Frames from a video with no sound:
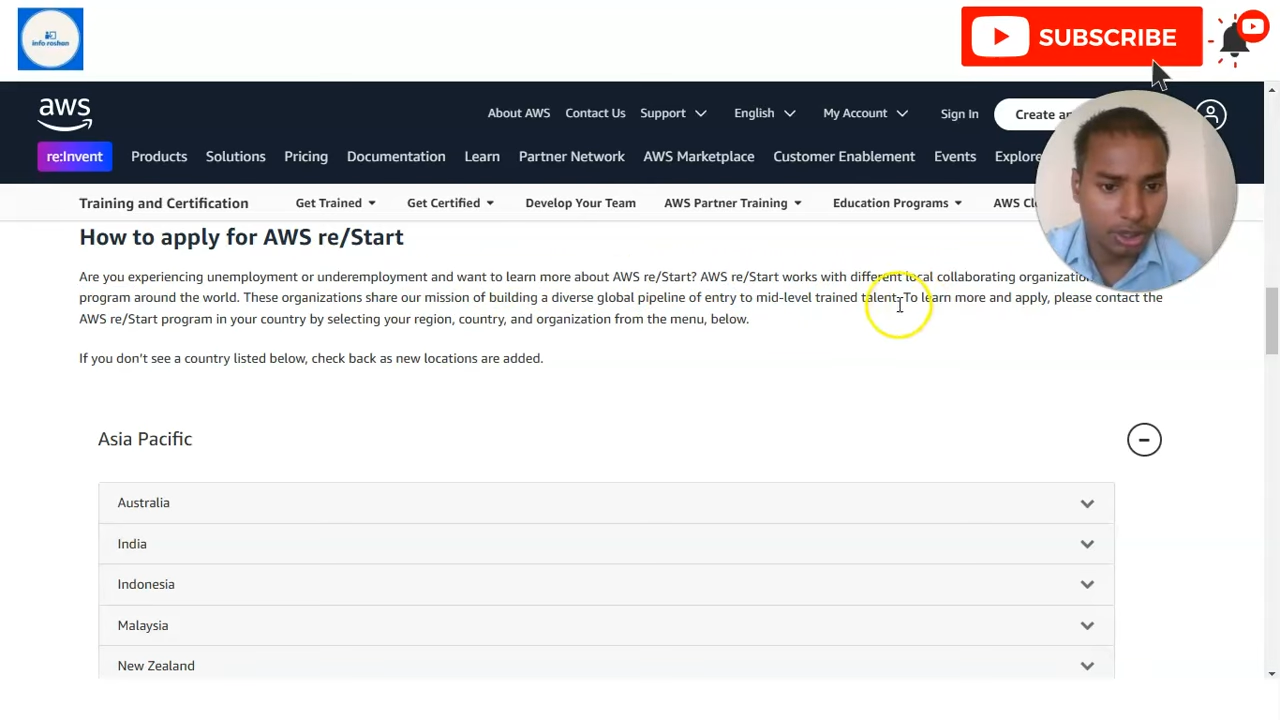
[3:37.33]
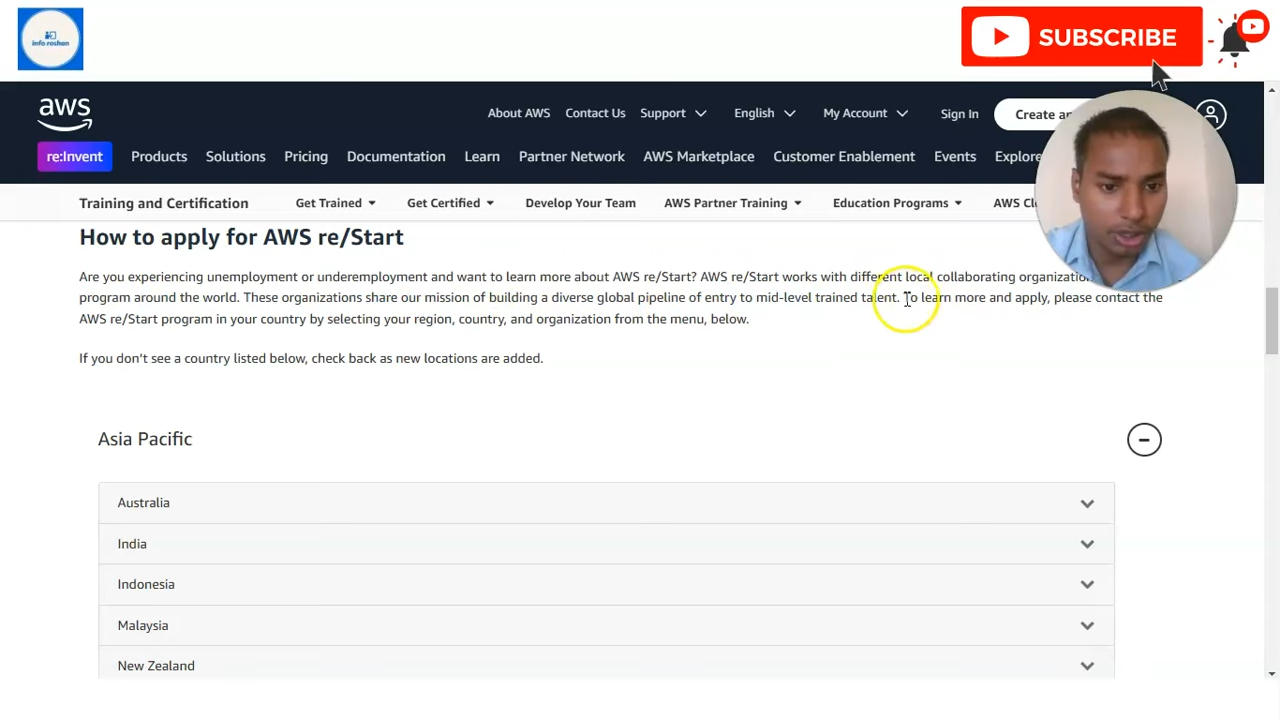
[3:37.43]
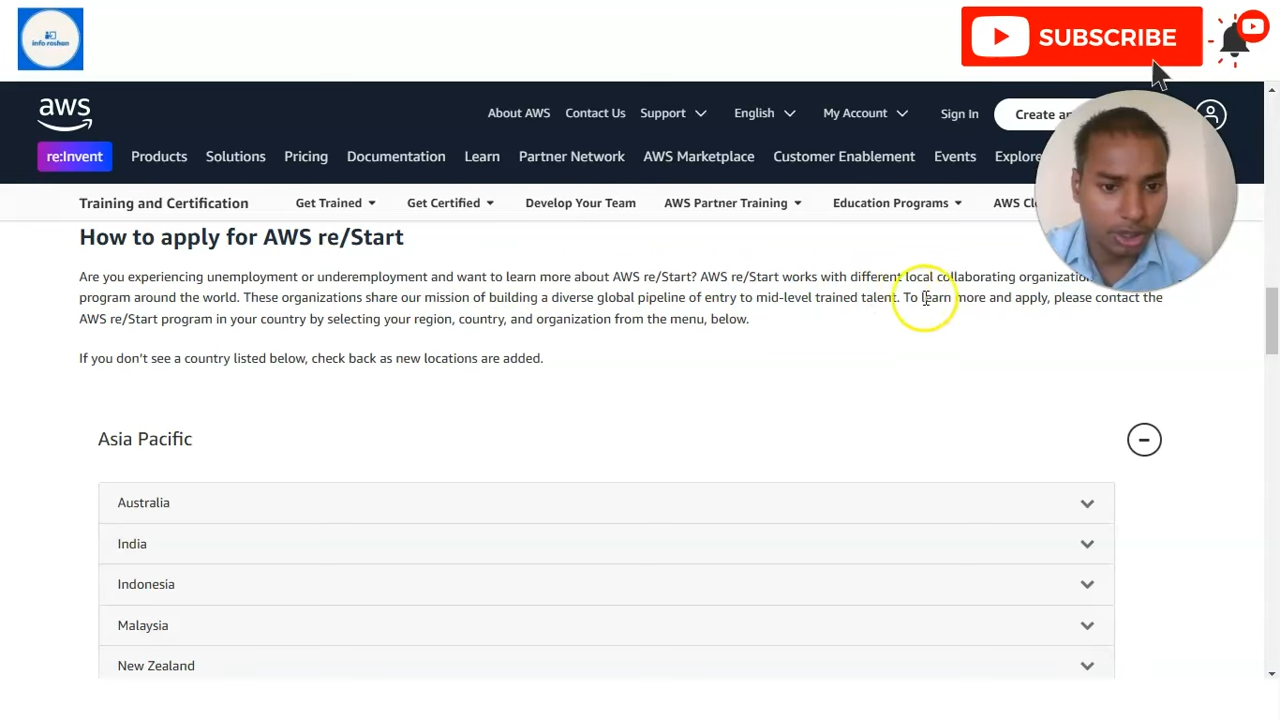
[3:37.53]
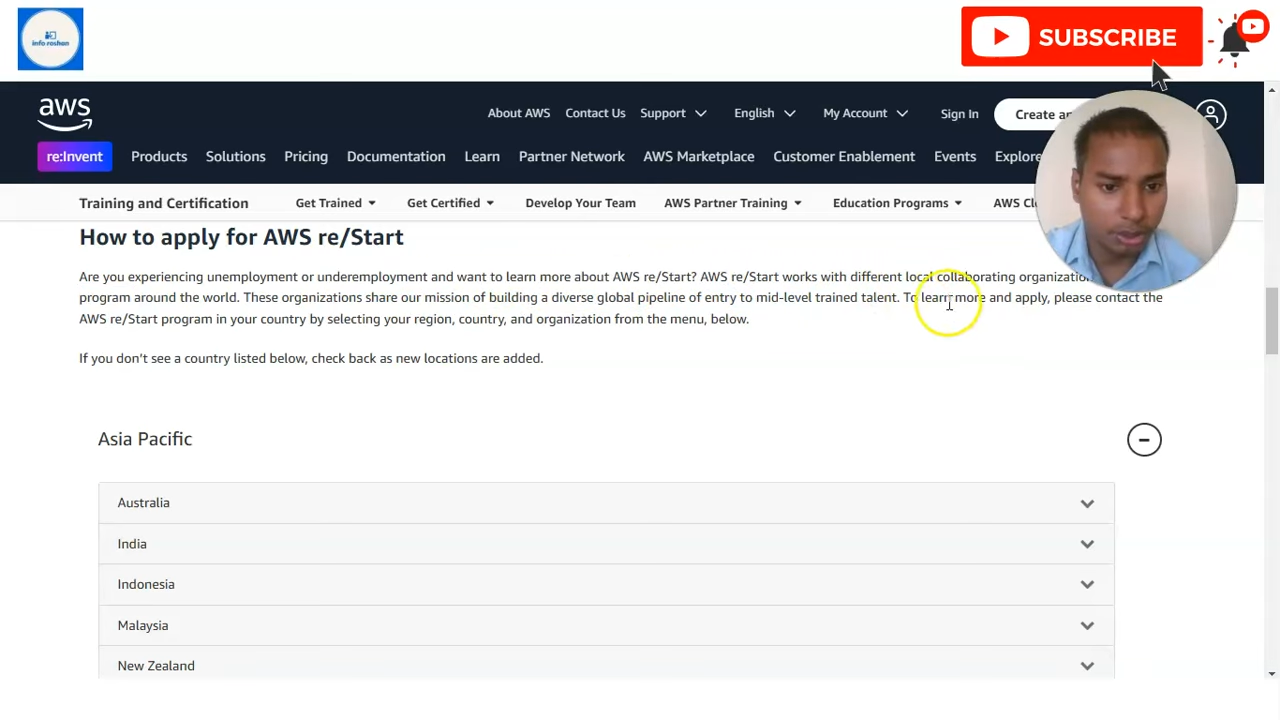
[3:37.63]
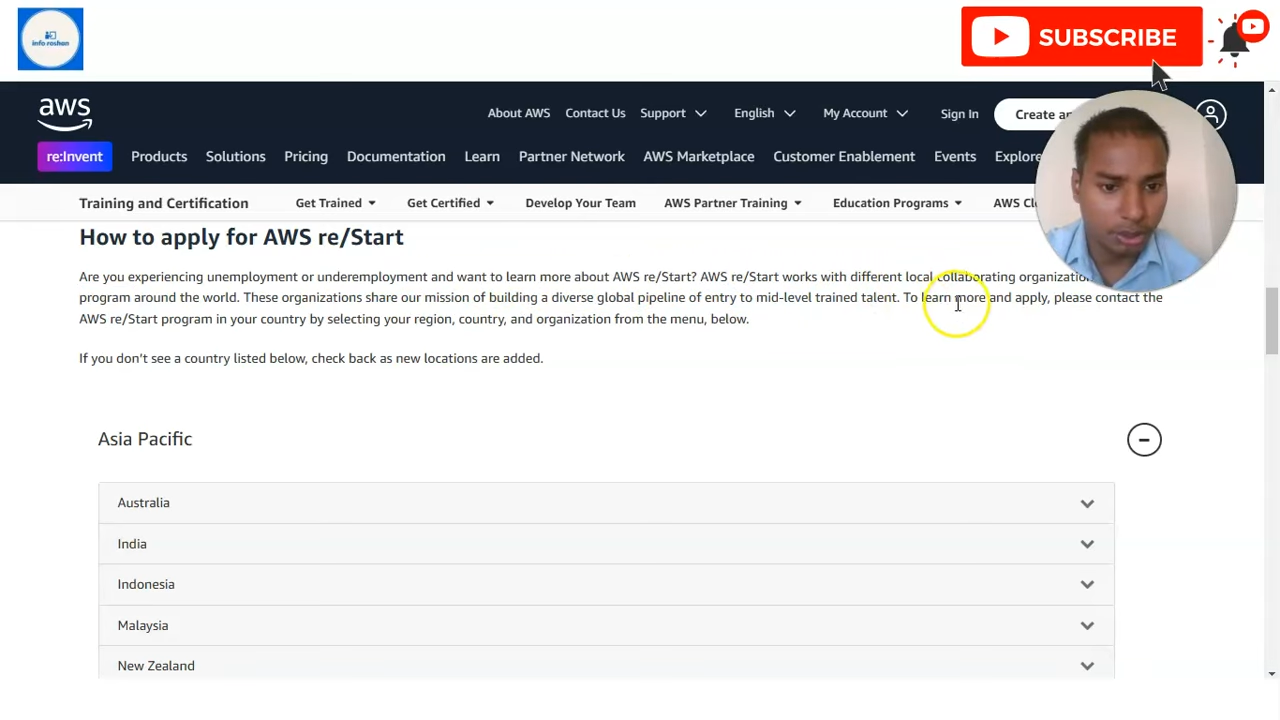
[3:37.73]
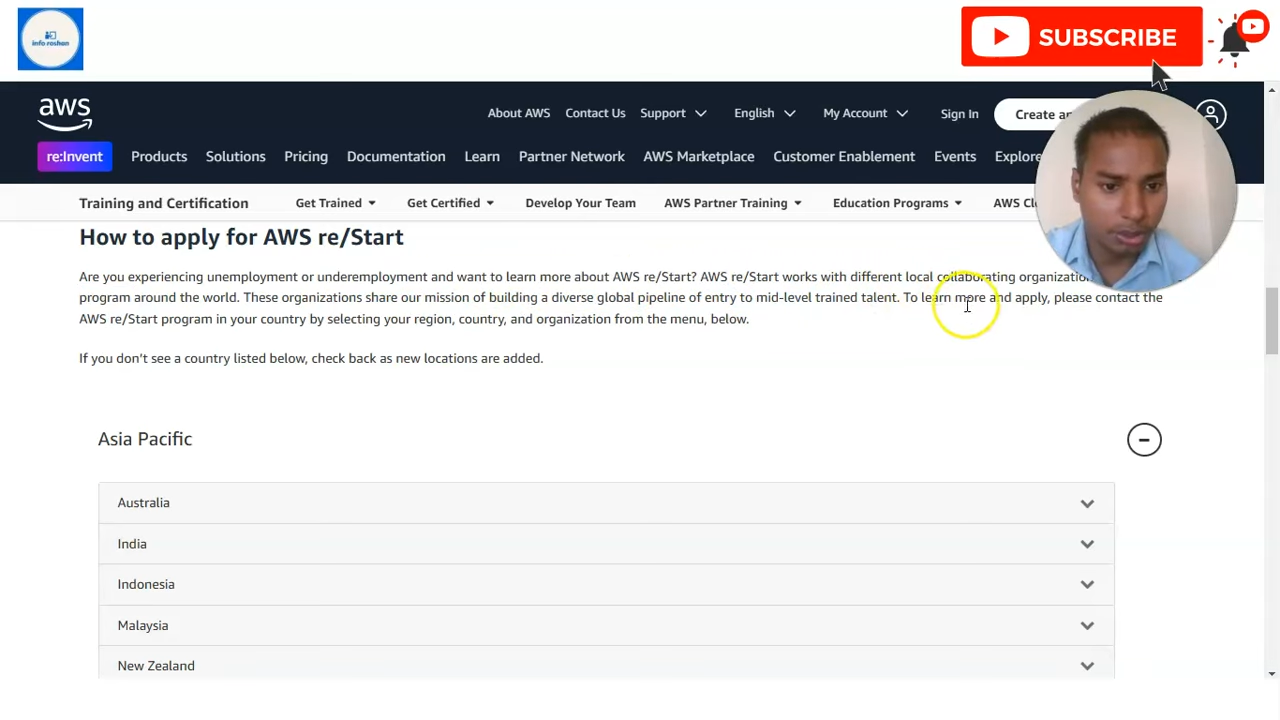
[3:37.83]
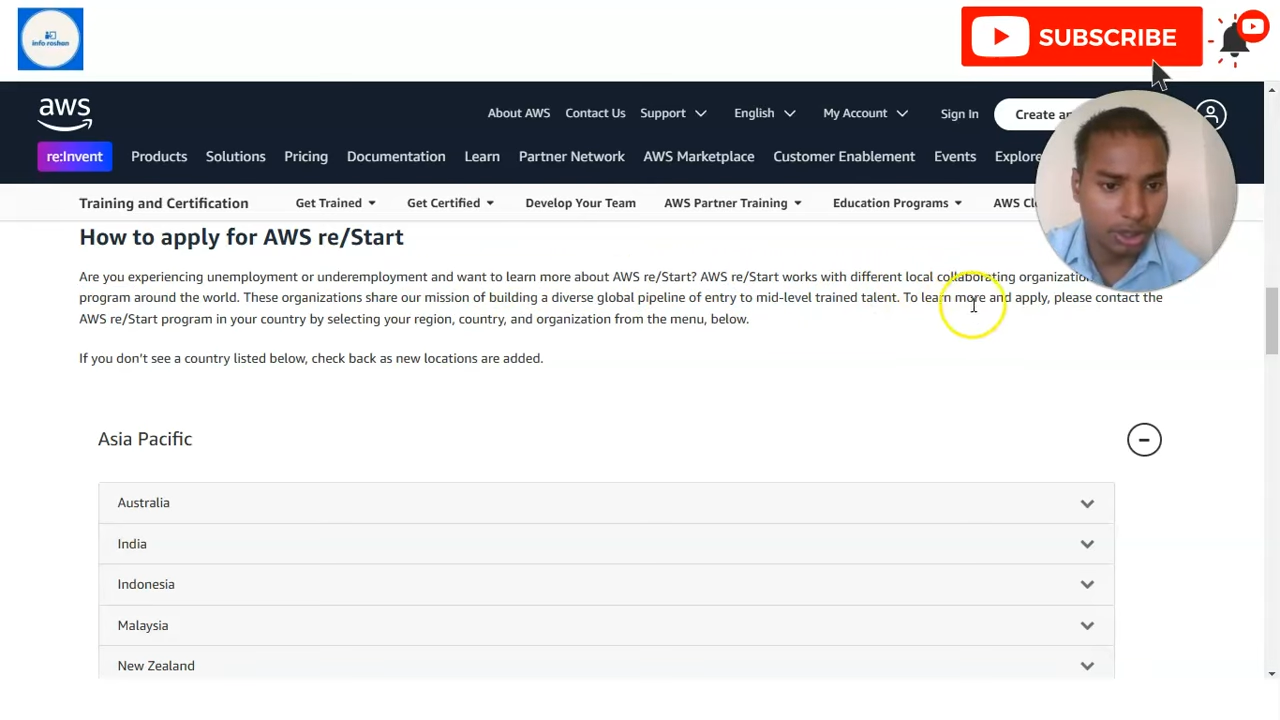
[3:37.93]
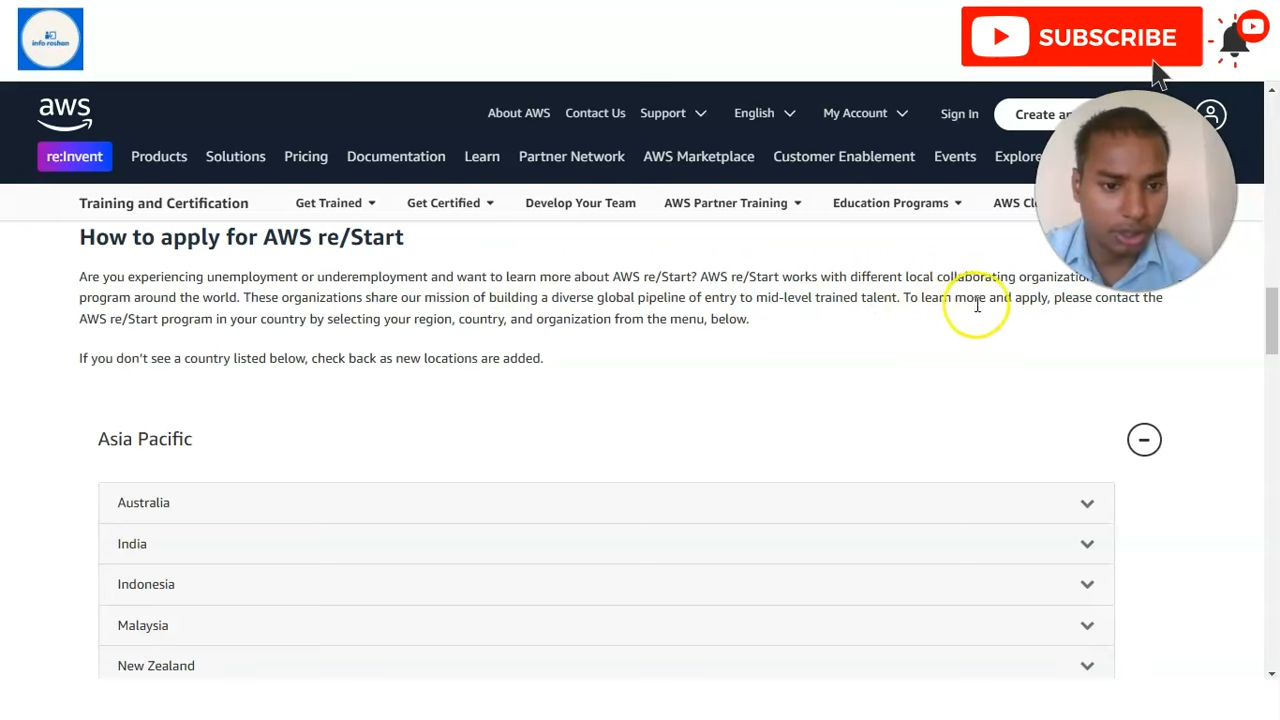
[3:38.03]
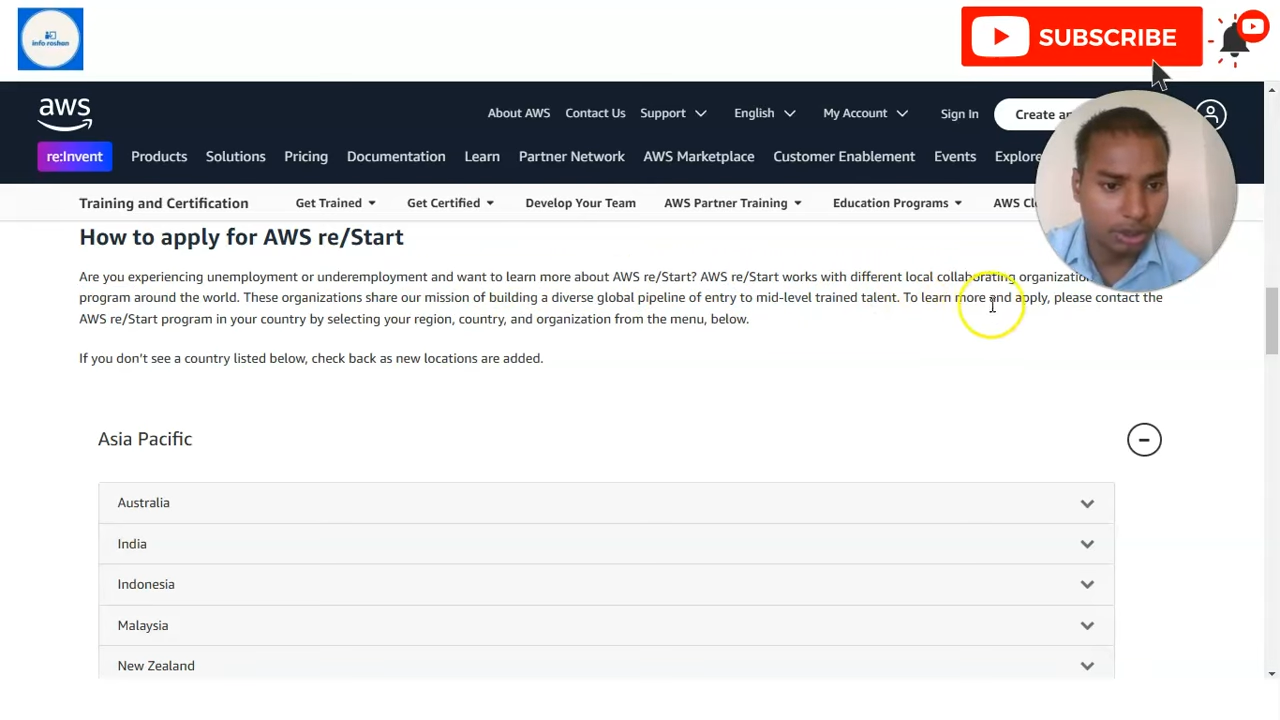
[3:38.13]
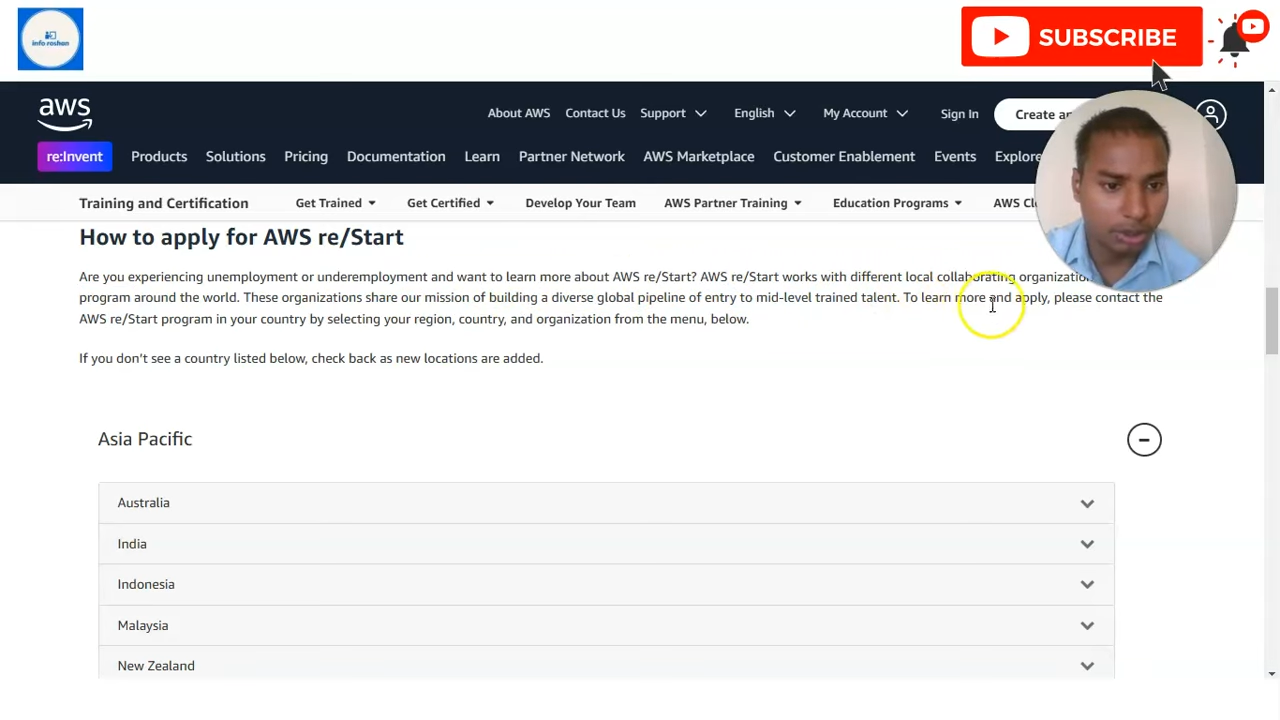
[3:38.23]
you will learn